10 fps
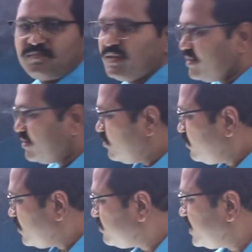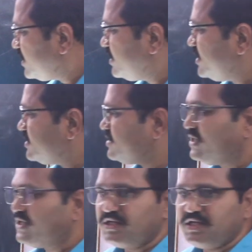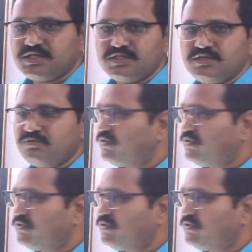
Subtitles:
Now from that net cell reaction, what